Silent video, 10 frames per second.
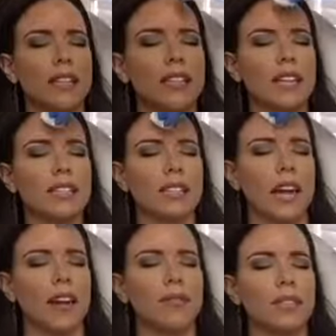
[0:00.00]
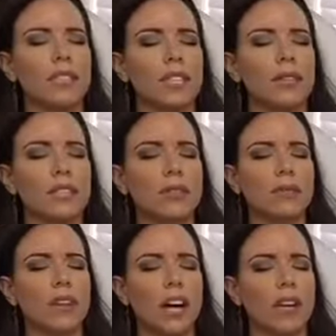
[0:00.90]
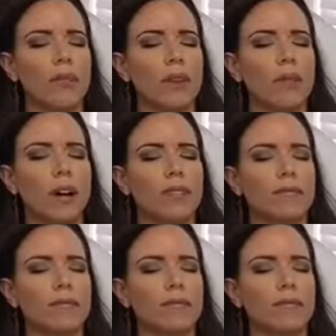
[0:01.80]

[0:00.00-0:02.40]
the next day. And it was fine. It went away.